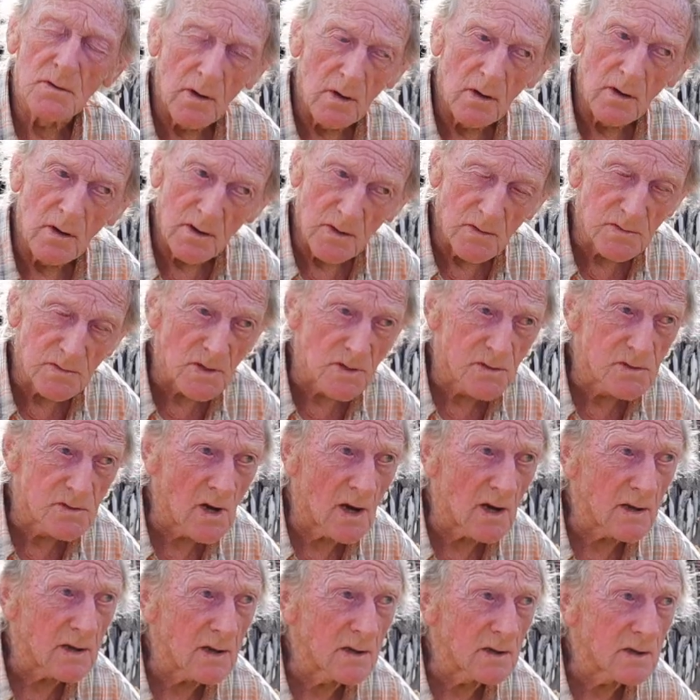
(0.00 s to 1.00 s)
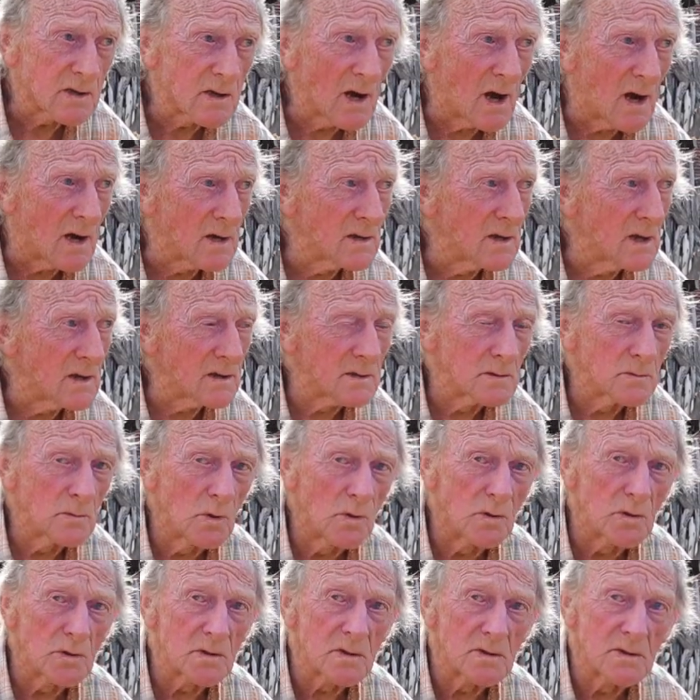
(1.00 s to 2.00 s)
right. It was a jagged cut, let the
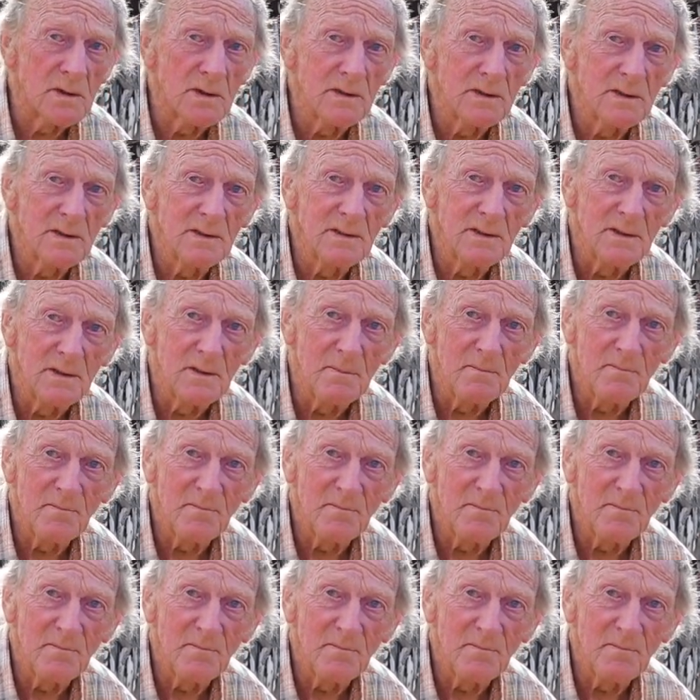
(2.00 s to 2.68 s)
water in, didn't it?